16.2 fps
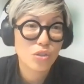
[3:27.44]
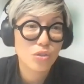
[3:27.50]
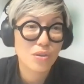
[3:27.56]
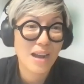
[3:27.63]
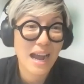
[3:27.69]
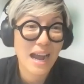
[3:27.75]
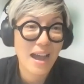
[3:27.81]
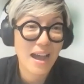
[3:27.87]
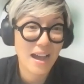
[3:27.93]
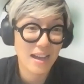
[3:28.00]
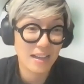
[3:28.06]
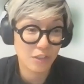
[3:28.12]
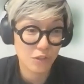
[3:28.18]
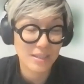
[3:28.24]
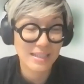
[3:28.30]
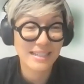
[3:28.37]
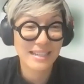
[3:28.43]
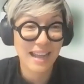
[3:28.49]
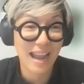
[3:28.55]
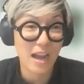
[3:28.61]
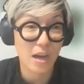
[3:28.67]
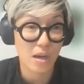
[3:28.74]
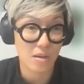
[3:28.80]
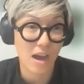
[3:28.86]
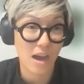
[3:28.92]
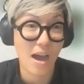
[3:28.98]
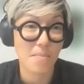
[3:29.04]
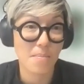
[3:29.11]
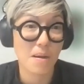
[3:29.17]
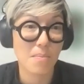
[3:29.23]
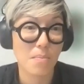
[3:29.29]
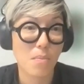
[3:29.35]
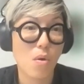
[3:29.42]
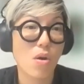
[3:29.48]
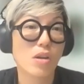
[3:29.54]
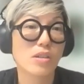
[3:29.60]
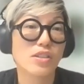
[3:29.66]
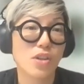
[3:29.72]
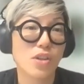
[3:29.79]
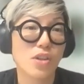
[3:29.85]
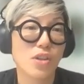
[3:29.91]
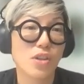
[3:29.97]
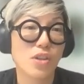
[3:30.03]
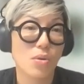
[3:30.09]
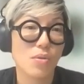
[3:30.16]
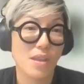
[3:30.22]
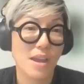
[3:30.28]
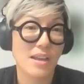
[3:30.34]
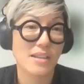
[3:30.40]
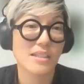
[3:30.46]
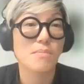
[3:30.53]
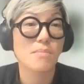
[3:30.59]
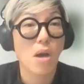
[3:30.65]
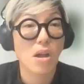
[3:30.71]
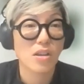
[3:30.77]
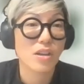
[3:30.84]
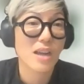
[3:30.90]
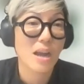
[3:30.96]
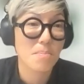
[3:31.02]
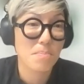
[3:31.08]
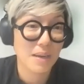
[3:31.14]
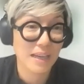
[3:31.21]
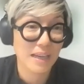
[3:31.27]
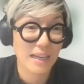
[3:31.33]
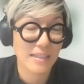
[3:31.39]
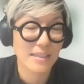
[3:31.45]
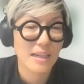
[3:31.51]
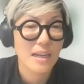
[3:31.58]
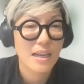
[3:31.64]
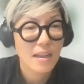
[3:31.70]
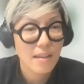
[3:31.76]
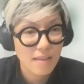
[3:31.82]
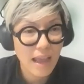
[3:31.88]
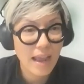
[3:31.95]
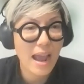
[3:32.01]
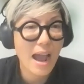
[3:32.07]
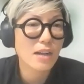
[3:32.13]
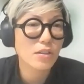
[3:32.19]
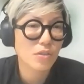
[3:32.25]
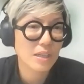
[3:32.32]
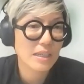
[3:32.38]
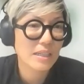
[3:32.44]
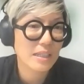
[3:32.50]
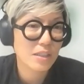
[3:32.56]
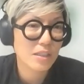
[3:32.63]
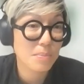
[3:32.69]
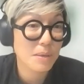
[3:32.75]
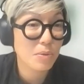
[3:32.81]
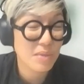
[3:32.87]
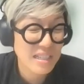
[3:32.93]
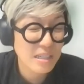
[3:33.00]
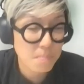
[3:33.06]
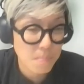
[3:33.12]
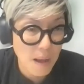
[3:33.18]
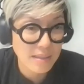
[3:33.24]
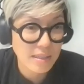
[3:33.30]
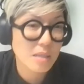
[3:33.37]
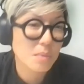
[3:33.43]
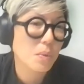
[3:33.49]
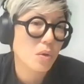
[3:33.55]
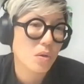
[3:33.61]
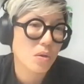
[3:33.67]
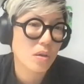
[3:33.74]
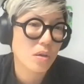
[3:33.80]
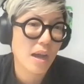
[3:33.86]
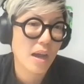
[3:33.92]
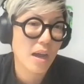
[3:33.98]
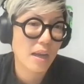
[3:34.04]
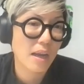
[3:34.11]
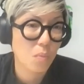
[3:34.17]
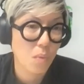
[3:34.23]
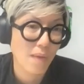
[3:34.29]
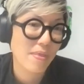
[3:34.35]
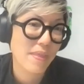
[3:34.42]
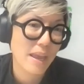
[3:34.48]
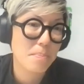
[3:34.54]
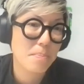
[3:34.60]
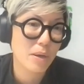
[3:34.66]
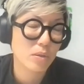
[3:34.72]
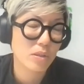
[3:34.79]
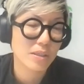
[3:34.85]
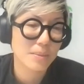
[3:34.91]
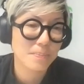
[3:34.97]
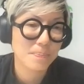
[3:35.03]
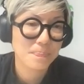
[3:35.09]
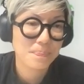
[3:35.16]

to uh, to scale up more so than smaller companies, they actually need to be responsible uh, in what they built.